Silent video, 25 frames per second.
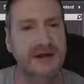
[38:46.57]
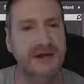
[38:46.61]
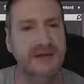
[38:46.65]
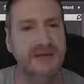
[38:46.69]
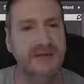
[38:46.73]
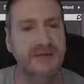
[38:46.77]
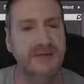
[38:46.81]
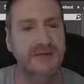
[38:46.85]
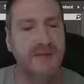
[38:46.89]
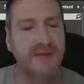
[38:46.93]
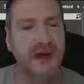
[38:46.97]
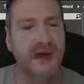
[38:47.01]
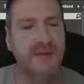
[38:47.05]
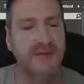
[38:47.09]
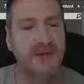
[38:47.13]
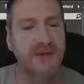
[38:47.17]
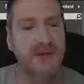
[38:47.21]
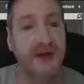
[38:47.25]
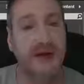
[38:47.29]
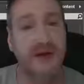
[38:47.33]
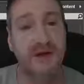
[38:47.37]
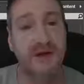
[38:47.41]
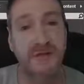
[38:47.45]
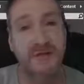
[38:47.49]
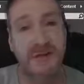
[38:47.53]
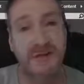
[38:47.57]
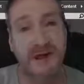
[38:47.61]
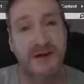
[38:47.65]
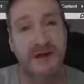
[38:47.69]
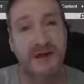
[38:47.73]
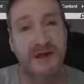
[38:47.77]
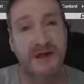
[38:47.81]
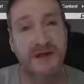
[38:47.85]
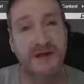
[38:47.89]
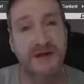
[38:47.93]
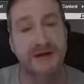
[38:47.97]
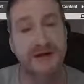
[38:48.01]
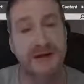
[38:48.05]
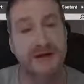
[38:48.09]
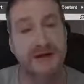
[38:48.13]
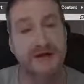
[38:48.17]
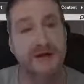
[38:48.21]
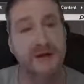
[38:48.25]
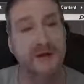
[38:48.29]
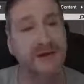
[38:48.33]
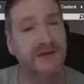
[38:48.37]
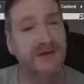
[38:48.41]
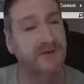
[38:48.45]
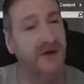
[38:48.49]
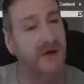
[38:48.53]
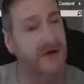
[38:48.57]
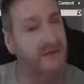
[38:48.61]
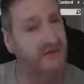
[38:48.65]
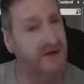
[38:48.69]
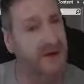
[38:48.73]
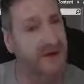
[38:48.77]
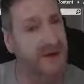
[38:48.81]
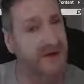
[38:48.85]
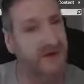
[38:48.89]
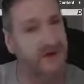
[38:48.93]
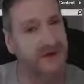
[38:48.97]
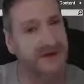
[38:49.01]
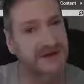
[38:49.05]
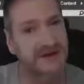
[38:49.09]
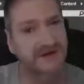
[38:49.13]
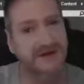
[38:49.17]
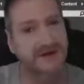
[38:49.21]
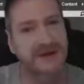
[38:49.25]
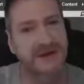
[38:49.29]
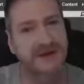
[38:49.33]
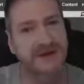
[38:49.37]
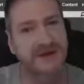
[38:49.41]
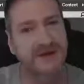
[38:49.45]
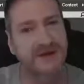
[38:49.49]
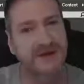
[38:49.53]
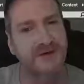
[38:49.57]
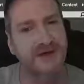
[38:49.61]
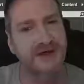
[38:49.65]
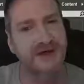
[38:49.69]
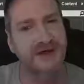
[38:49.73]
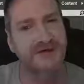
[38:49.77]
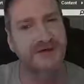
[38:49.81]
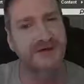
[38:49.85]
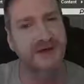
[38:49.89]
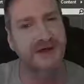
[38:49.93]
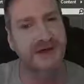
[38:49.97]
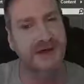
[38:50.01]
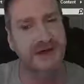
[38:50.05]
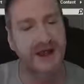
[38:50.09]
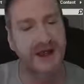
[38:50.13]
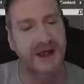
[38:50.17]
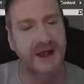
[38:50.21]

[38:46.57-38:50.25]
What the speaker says: I'll be back on Monday next week, 5 PM Pacific in the US.